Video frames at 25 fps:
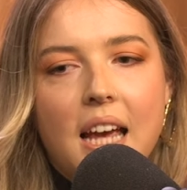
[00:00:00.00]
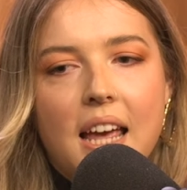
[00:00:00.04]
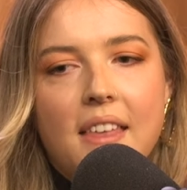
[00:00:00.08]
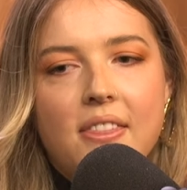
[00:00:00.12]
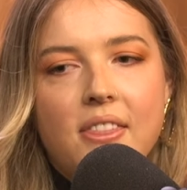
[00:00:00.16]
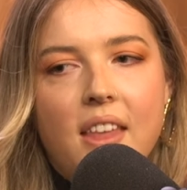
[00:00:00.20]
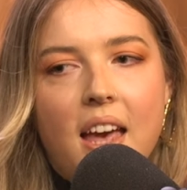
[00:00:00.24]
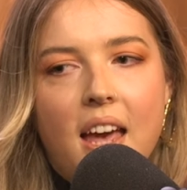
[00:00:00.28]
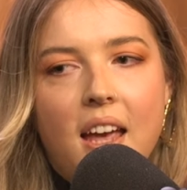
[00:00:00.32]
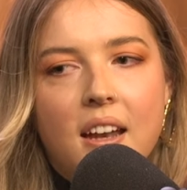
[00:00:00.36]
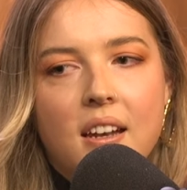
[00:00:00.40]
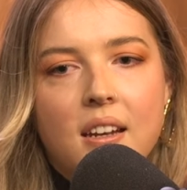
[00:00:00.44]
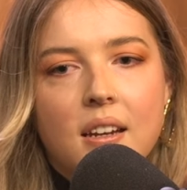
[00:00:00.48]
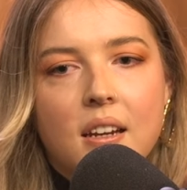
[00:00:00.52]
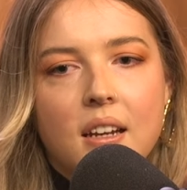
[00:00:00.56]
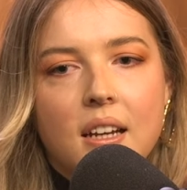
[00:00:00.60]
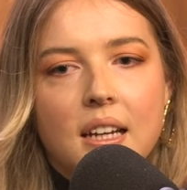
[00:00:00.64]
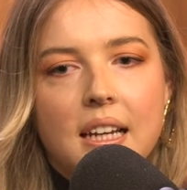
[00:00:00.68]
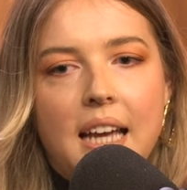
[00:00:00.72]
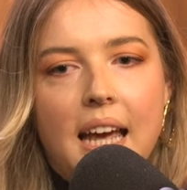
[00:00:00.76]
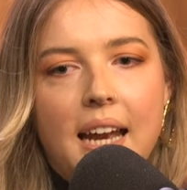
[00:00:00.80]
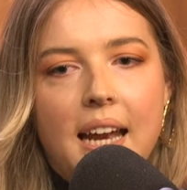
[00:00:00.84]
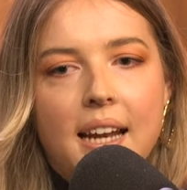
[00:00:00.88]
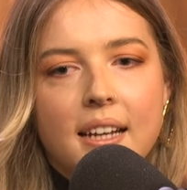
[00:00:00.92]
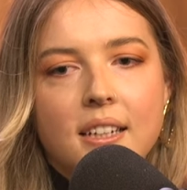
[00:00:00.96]
And then
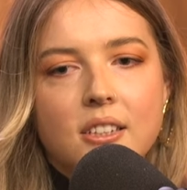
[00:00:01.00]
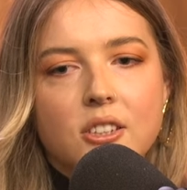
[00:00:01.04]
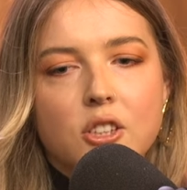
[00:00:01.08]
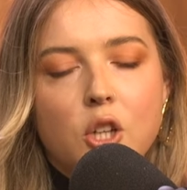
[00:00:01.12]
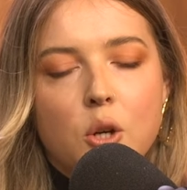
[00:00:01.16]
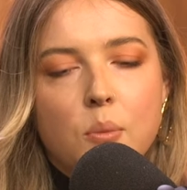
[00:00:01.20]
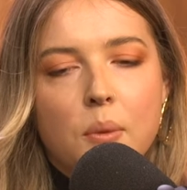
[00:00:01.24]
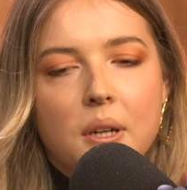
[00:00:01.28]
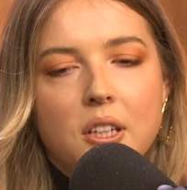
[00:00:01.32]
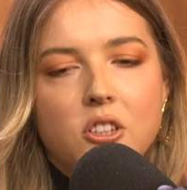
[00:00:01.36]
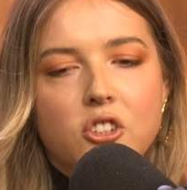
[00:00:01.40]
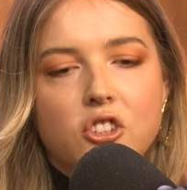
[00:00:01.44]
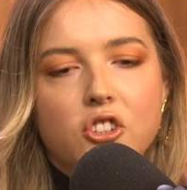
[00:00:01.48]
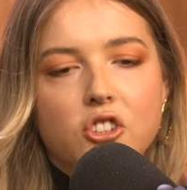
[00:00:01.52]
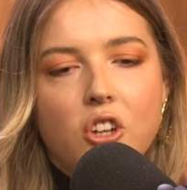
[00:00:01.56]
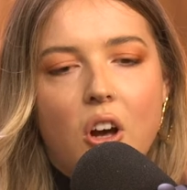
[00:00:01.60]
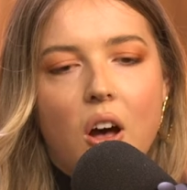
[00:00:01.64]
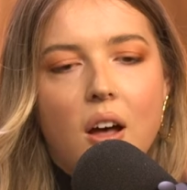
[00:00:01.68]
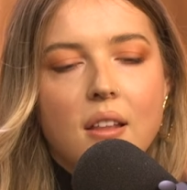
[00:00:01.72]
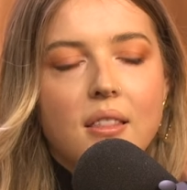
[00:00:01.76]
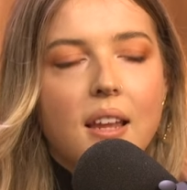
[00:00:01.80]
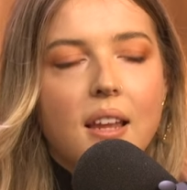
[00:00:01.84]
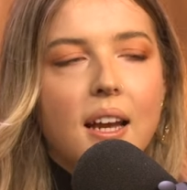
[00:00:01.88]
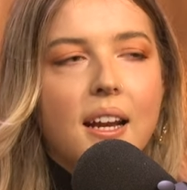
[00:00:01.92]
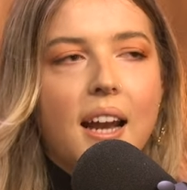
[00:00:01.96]
getting so much
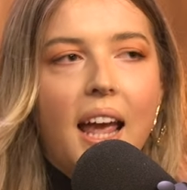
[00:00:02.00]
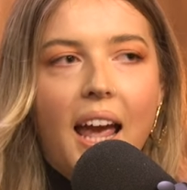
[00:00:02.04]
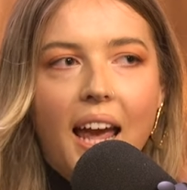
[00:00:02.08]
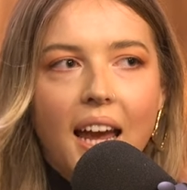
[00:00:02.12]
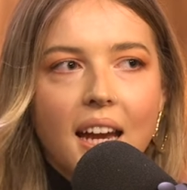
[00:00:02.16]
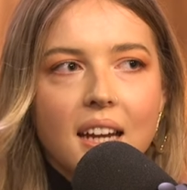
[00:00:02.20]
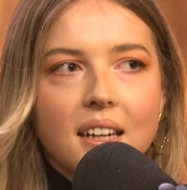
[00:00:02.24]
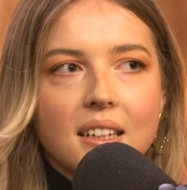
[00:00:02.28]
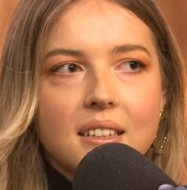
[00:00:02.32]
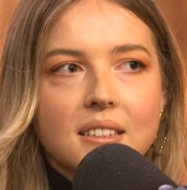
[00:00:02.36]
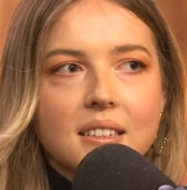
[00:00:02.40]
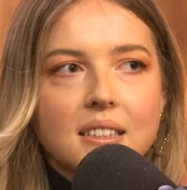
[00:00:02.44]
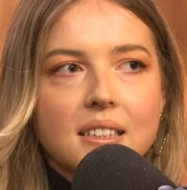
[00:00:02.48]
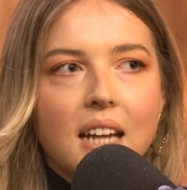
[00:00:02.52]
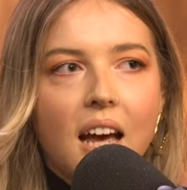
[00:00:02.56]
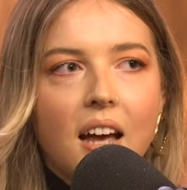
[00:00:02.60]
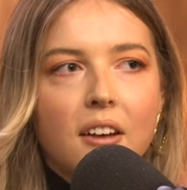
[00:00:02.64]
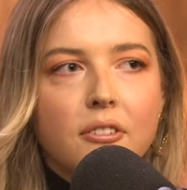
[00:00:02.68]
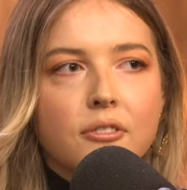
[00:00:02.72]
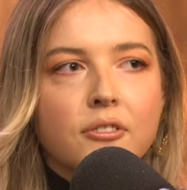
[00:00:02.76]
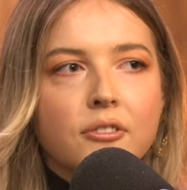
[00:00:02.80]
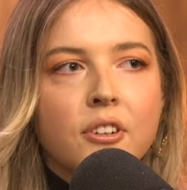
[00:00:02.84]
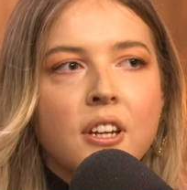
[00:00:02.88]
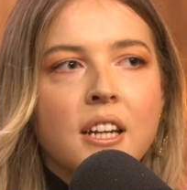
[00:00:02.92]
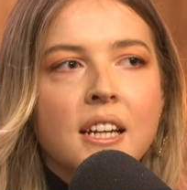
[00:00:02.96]
online hate and
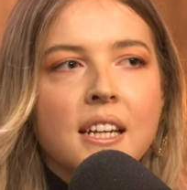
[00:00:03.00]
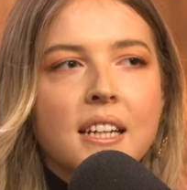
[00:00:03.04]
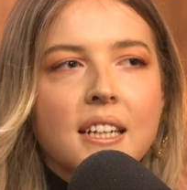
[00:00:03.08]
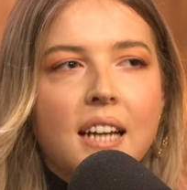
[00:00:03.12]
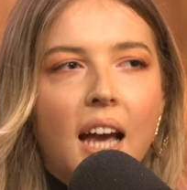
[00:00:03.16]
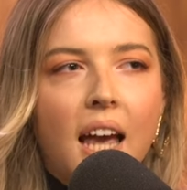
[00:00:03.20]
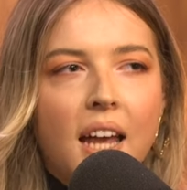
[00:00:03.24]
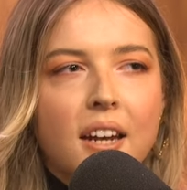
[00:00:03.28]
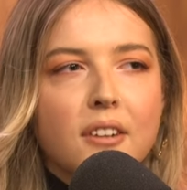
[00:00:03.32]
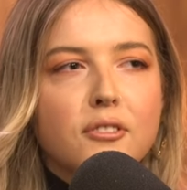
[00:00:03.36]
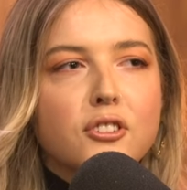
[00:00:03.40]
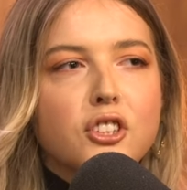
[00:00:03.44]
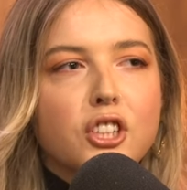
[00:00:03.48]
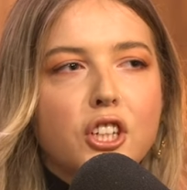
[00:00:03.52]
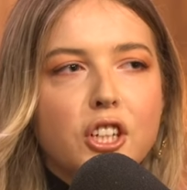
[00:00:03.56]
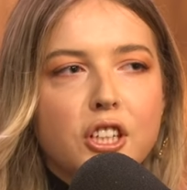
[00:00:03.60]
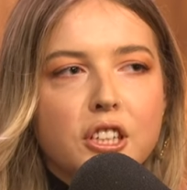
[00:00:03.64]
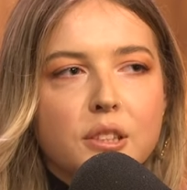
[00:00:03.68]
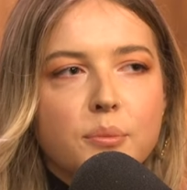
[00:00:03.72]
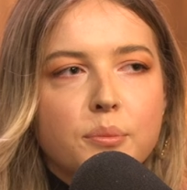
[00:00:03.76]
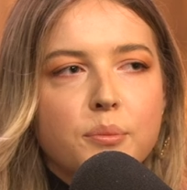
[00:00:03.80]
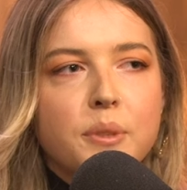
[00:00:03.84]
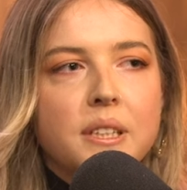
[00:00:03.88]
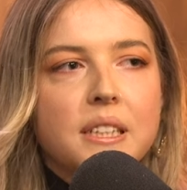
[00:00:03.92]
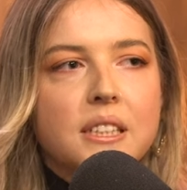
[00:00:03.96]
stuff kind of
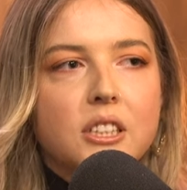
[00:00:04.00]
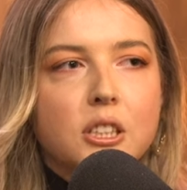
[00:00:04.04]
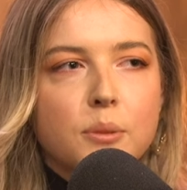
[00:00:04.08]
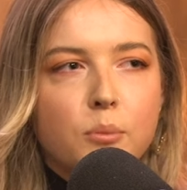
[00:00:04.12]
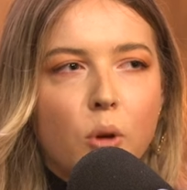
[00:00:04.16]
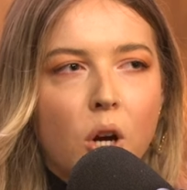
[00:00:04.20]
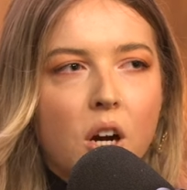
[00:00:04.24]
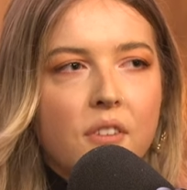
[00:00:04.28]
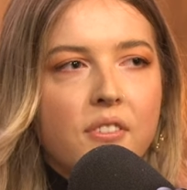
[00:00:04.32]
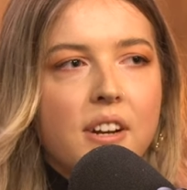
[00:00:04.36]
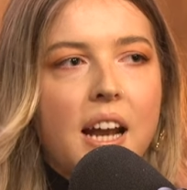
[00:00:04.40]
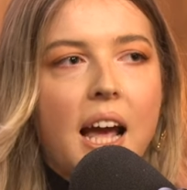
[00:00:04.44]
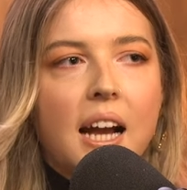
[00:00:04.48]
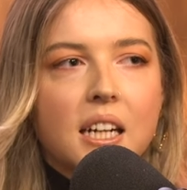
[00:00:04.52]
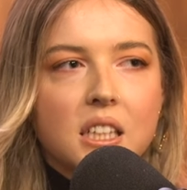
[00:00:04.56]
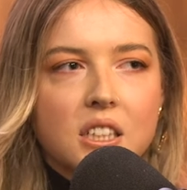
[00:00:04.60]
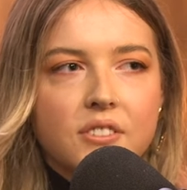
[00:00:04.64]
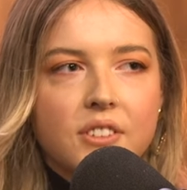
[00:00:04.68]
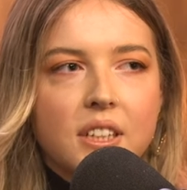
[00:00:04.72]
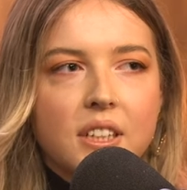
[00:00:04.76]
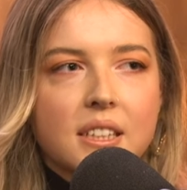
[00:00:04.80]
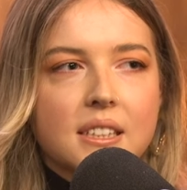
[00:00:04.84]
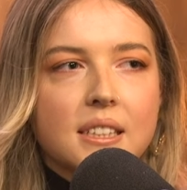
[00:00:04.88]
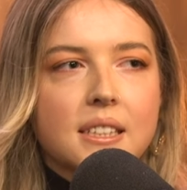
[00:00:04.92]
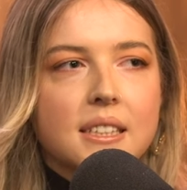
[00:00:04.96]
turned me into more of an
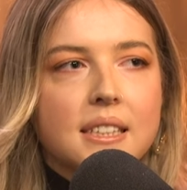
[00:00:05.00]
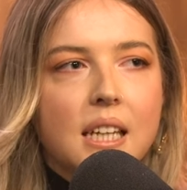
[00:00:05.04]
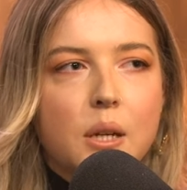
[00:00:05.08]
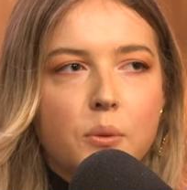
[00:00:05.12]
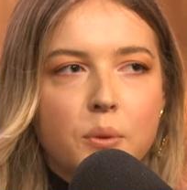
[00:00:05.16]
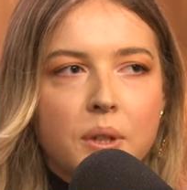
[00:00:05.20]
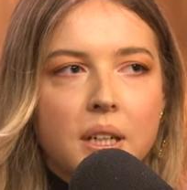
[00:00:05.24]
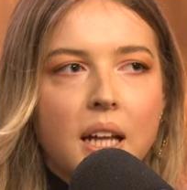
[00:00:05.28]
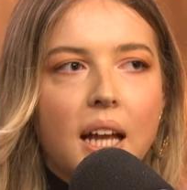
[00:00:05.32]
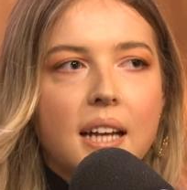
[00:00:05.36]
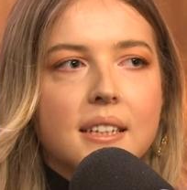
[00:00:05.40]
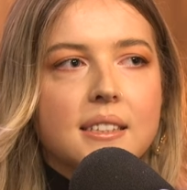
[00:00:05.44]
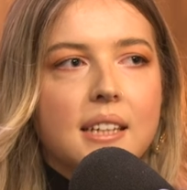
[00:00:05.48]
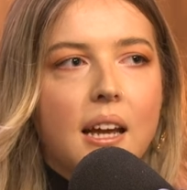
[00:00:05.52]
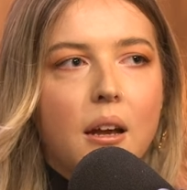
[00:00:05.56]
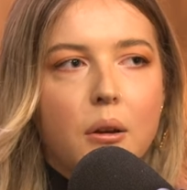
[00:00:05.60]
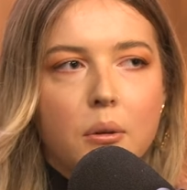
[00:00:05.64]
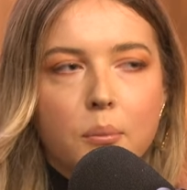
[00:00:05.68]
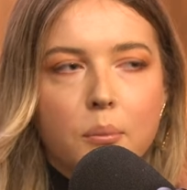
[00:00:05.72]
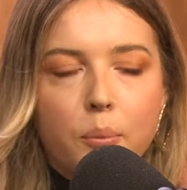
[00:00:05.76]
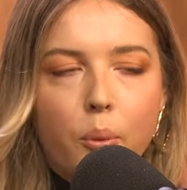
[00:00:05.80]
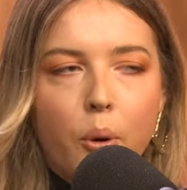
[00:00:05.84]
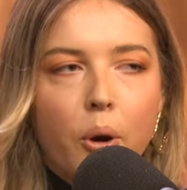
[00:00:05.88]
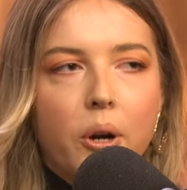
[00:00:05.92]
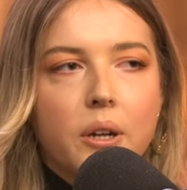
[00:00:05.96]
activist because I realized how
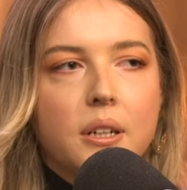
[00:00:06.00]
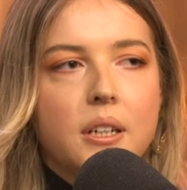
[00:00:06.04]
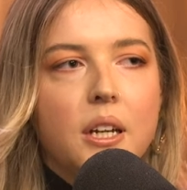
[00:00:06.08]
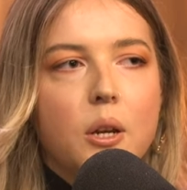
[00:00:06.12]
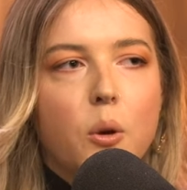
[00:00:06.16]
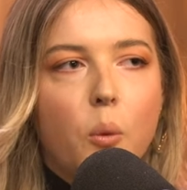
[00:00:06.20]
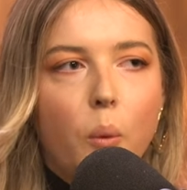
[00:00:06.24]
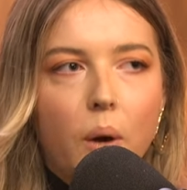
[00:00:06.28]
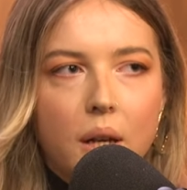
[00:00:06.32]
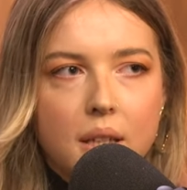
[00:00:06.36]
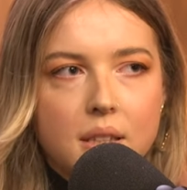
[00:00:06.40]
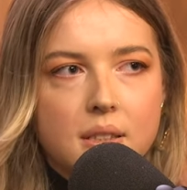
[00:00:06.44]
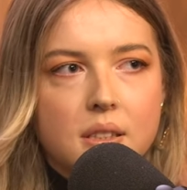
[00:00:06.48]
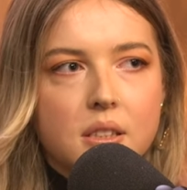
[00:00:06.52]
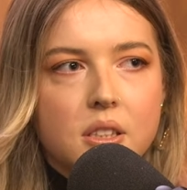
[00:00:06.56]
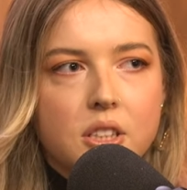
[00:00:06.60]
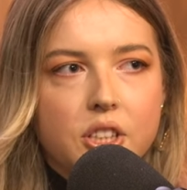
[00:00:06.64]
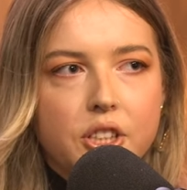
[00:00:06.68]
important it was